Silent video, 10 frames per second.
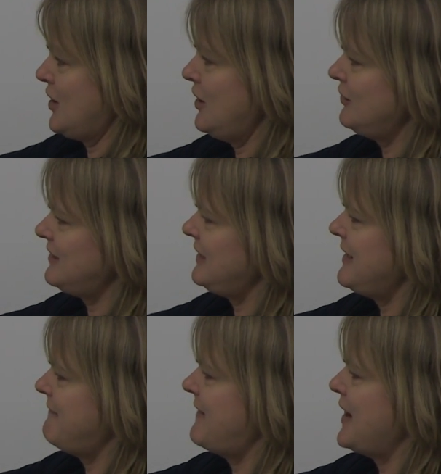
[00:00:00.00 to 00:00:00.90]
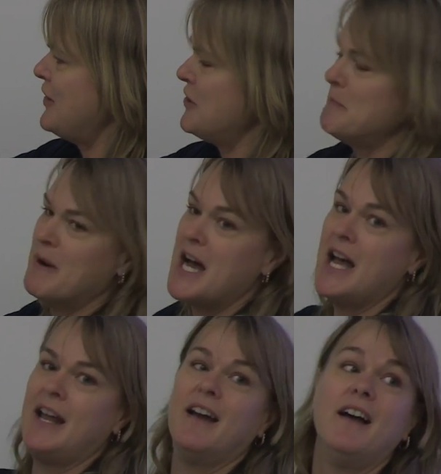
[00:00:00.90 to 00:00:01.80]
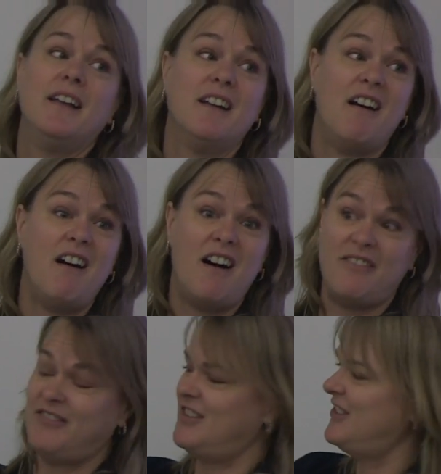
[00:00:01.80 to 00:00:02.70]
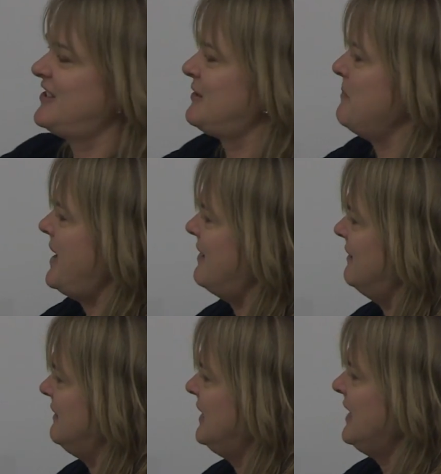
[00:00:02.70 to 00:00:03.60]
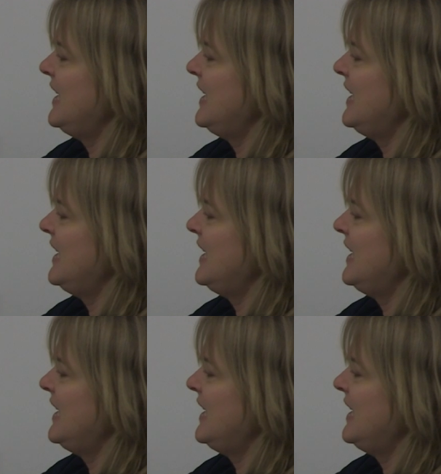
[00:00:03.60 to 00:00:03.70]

closely followed by an awful smell.